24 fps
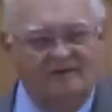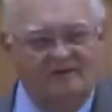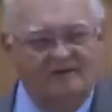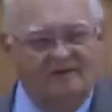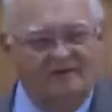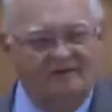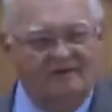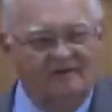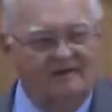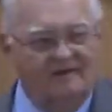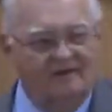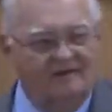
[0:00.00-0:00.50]

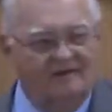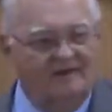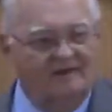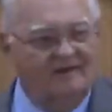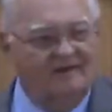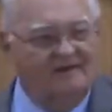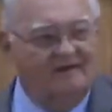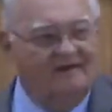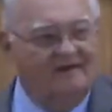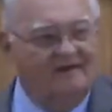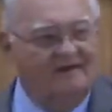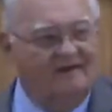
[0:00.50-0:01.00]

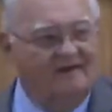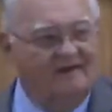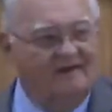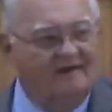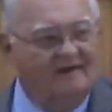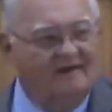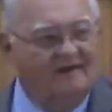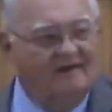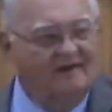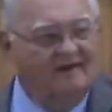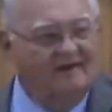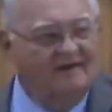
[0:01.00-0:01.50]

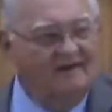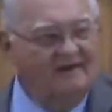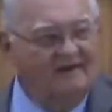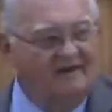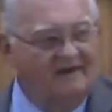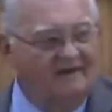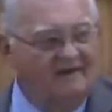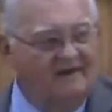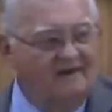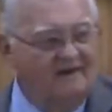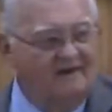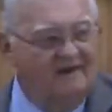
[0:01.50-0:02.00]

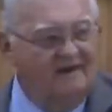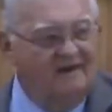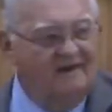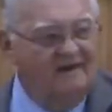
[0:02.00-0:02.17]
(no one is talking)